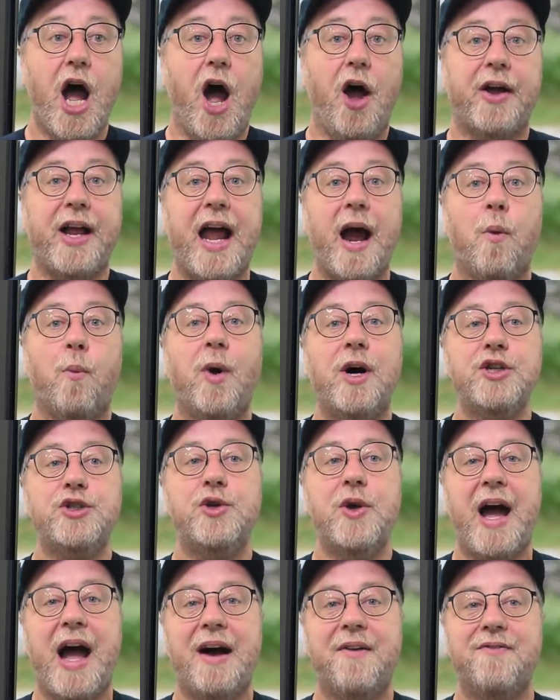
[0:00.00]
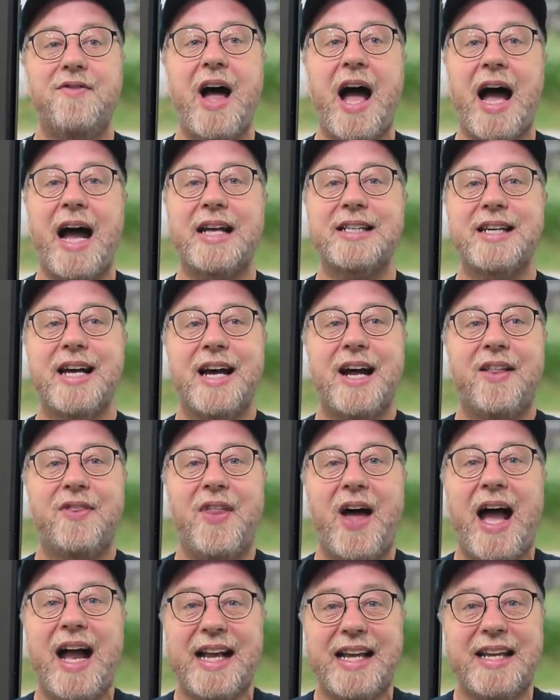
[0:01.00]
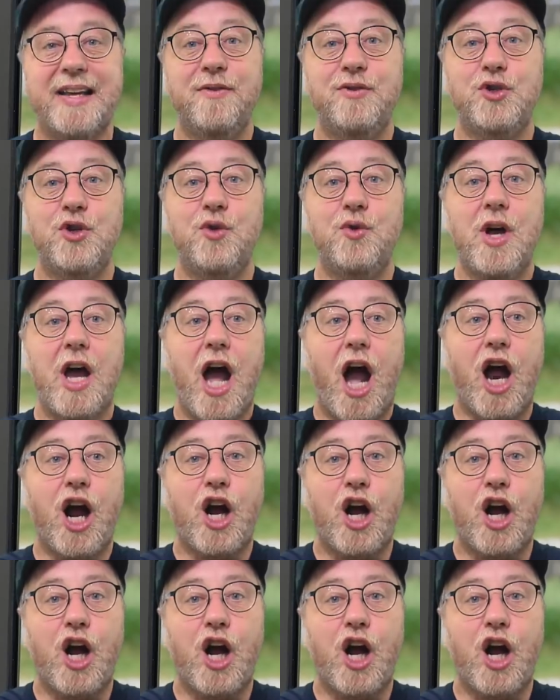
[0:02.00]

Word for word: Okay, and once you have that, that gives you